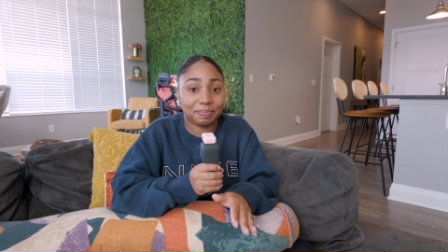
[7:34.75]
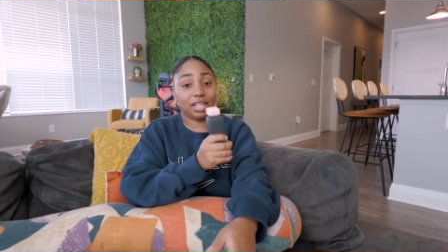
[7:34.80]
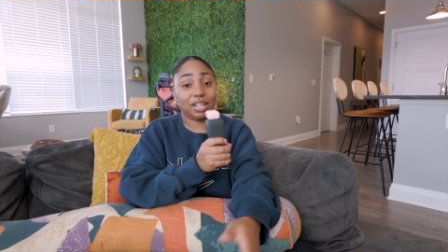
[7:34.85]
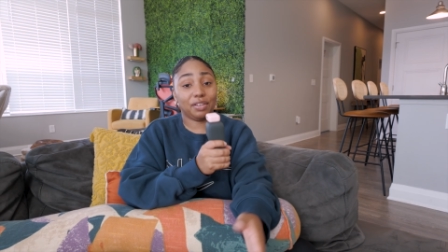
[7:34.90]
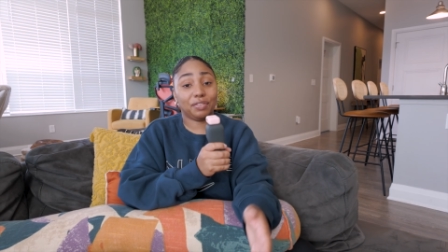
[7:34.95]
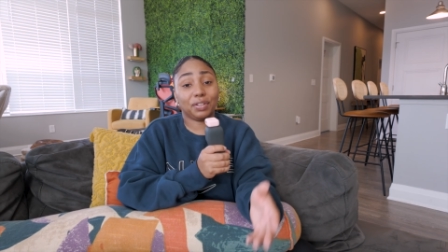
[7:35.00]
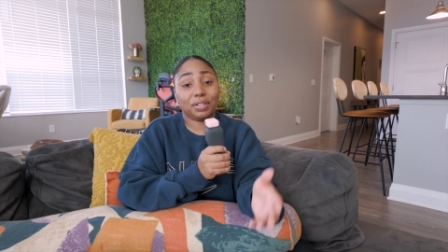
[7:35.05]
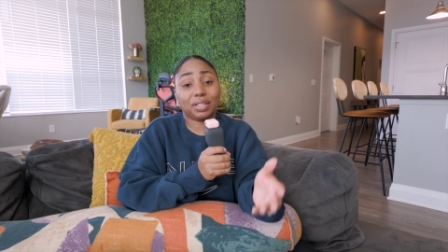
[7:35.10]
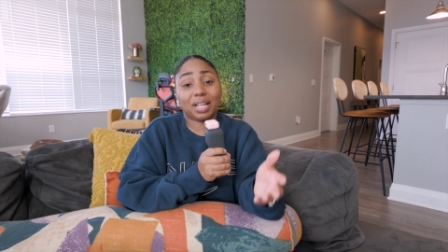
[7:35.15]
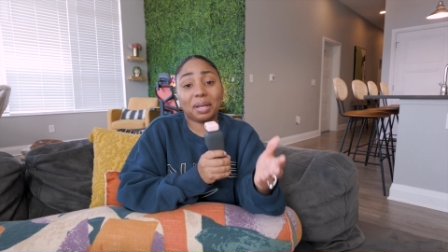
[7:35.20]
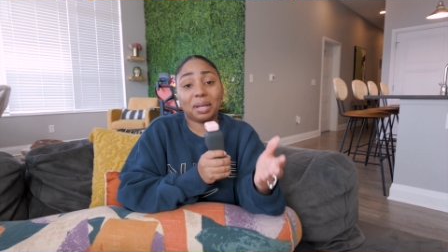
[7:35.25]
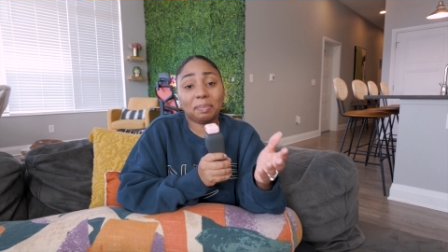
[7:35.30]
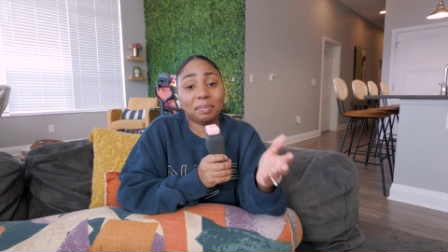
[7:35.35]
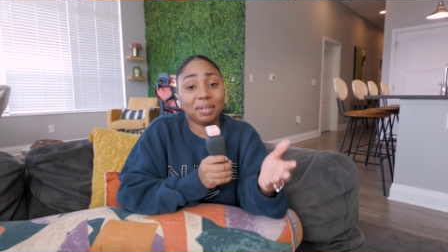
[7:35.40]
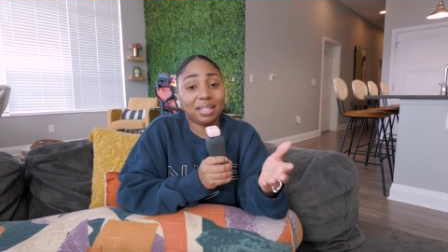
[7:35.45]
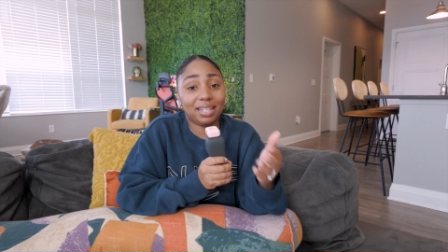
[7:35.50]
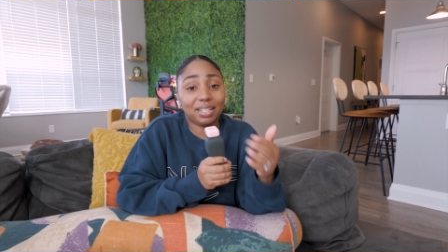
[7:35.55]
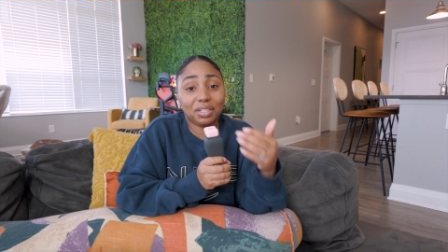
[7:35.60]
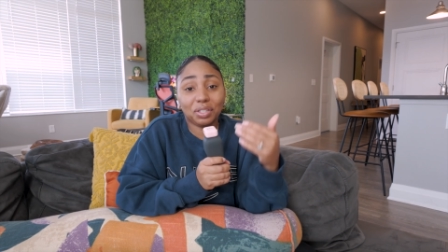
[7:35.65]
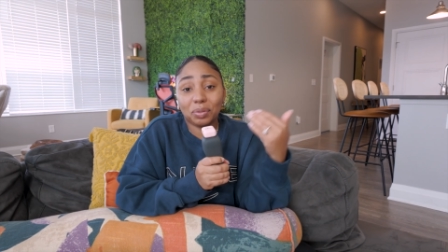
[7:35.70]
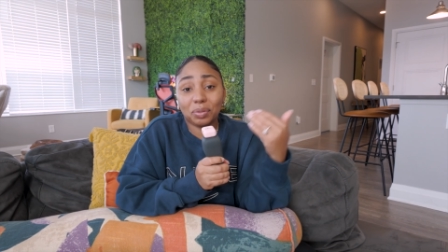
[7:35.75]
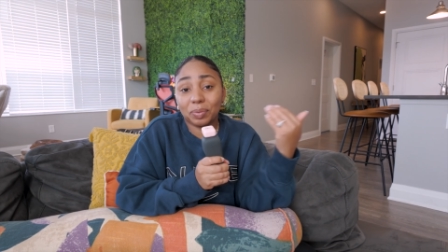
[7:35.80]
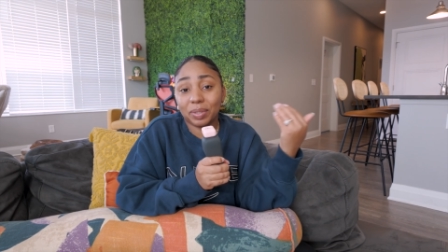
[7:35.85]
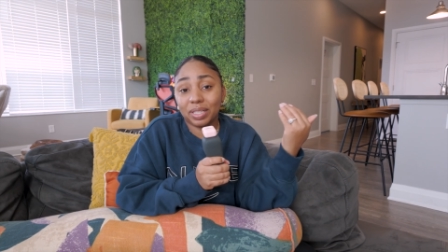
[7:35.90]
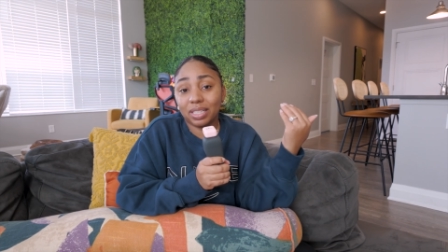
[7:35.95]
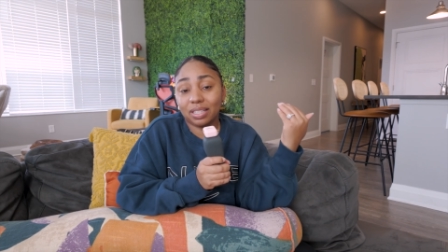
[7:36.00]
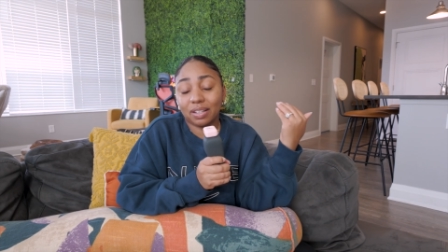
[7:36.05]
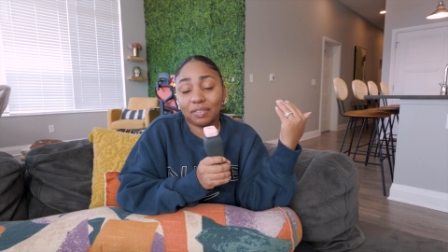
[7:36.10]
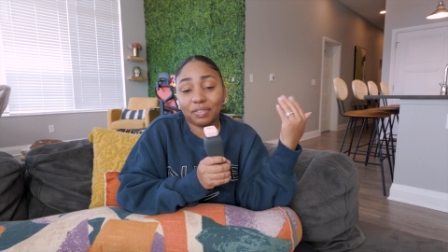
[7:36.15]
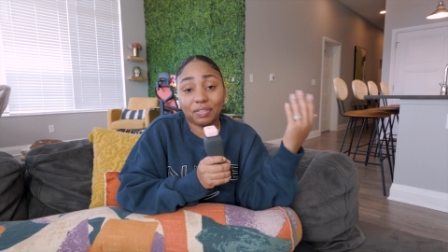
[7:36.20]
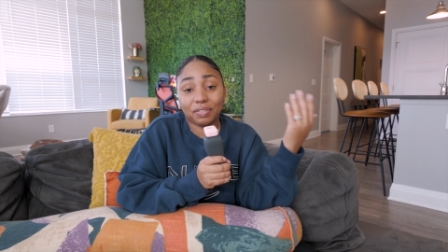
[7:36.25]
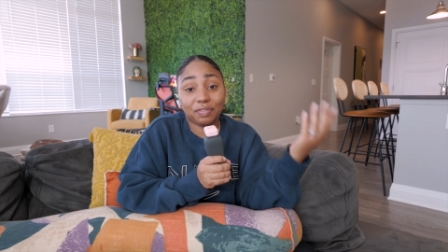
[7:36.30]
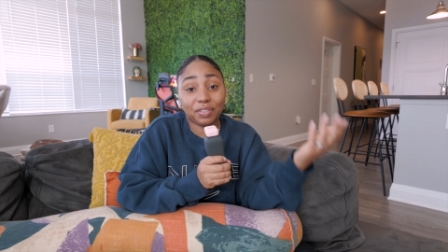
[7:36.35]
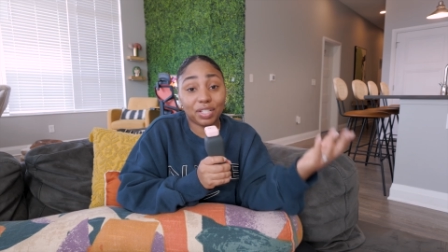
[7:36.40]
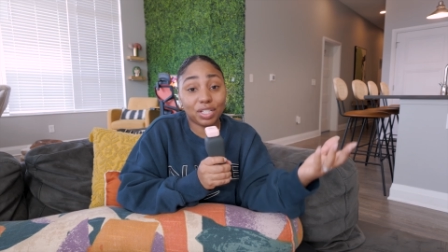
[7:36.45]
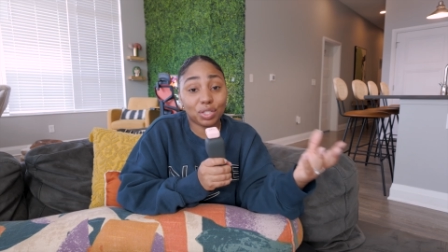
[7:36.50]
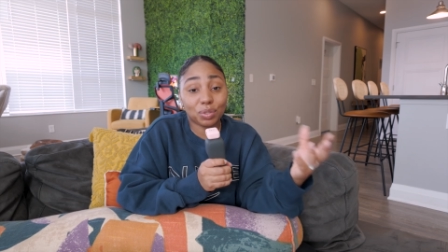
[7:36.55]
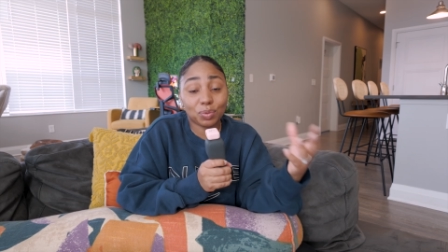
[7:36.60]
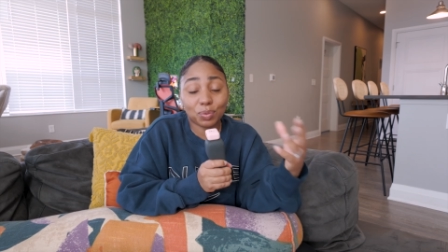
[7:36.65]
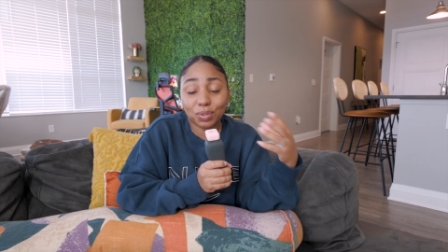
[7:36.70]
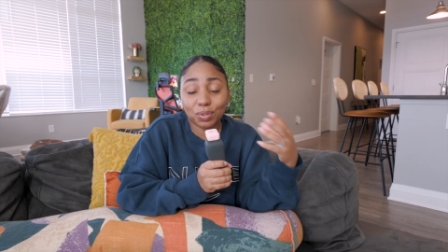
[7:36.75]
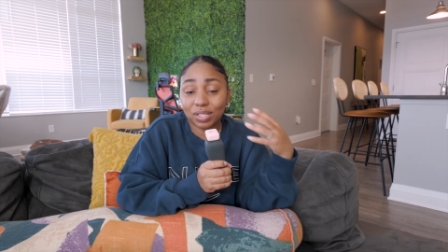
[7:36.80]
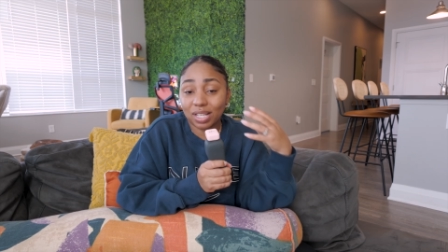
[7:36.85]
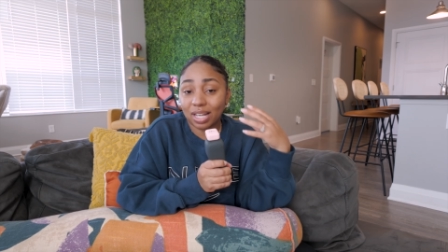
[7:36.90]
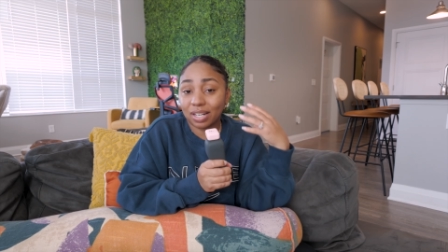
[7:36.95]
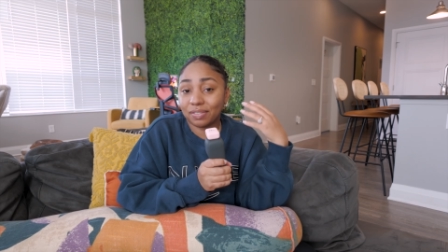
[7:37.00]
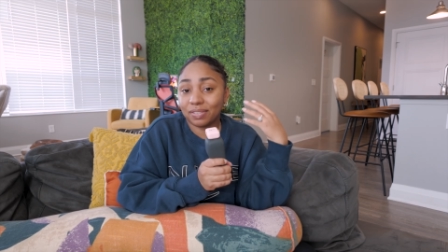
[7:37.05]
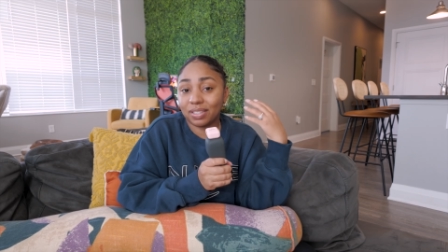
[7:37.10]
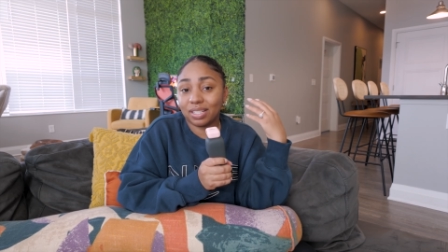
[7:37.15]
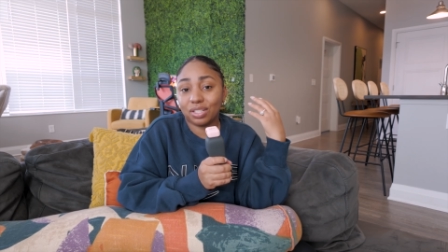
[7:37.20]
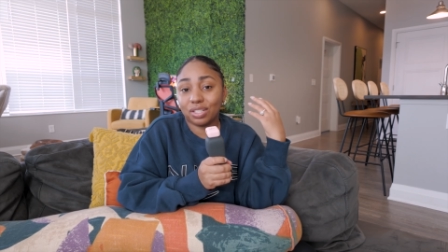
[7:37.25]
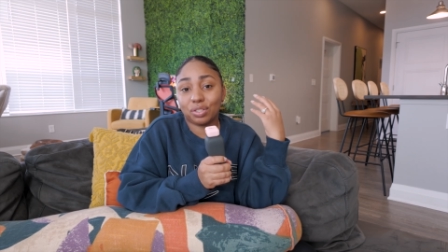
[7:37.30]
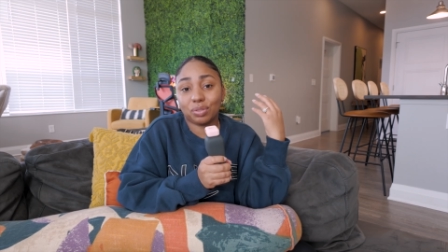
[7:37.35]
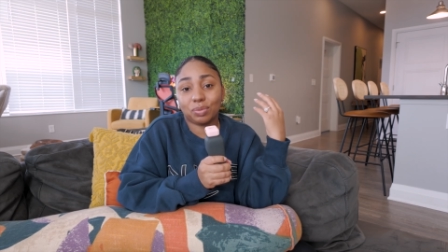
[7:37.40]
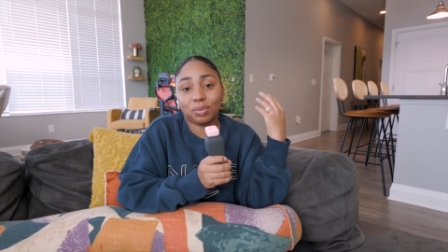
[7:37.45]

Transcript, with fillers: If you're like me and you really love the visual side of things,